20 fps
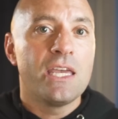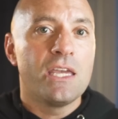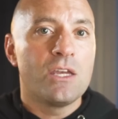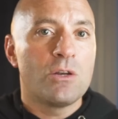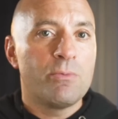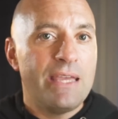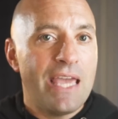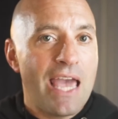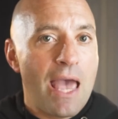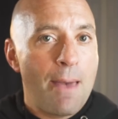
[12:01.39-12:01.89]

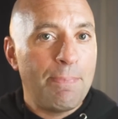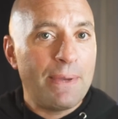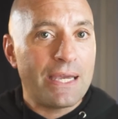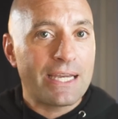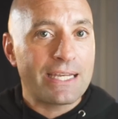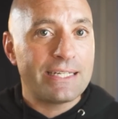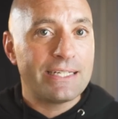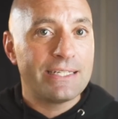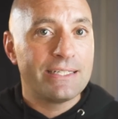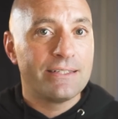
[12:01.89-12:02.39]
It'll be
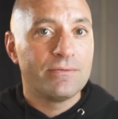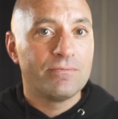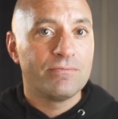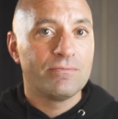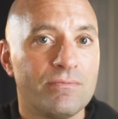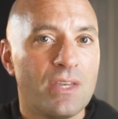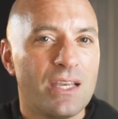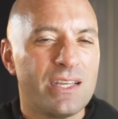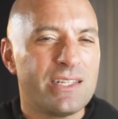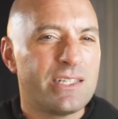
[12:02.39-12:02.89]
epic.
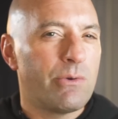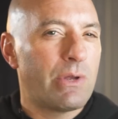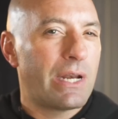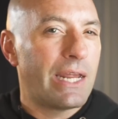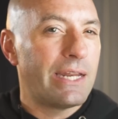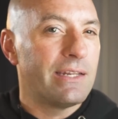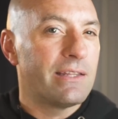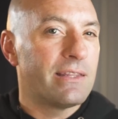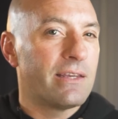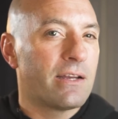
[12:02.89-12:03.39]
See what
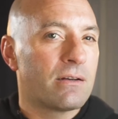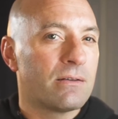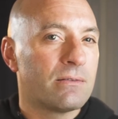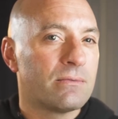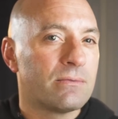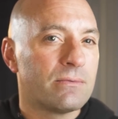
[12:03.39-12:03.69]
I did there?